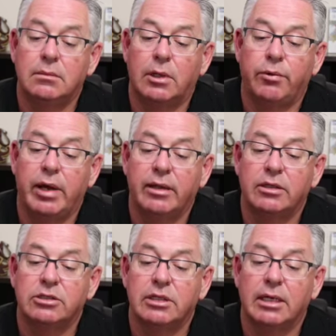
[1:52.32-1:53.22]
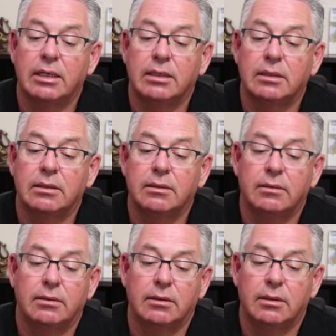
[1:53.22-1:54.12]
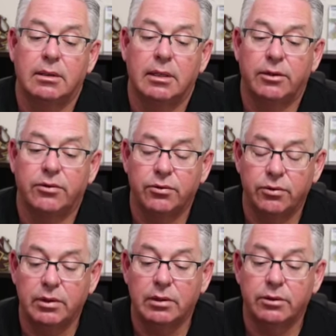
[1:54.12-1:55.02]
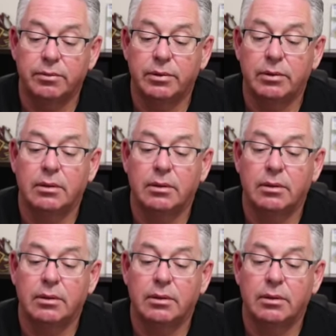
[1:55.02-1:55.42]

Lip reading: around the shank and through the loop.